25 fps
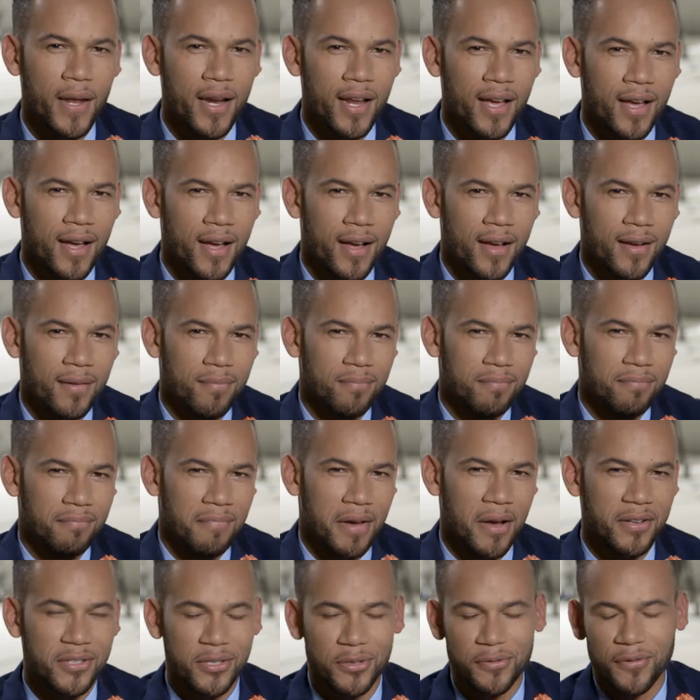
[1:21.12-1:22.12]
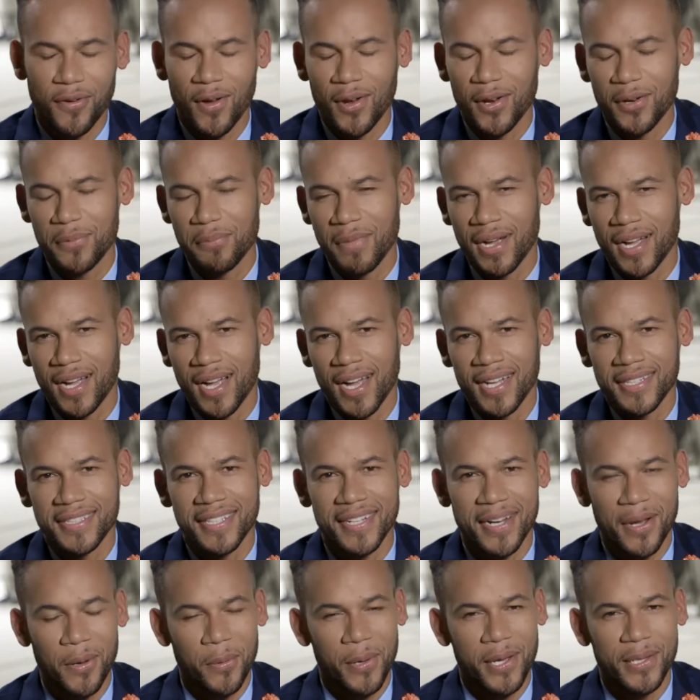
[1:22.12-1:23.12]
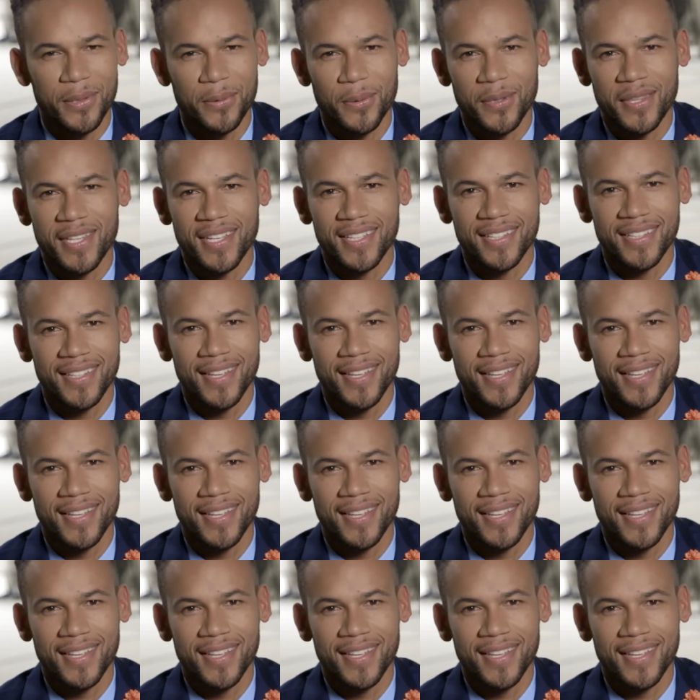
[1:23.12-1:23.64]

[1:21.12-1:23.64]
and I, uh, I just followed my gut and I went with it.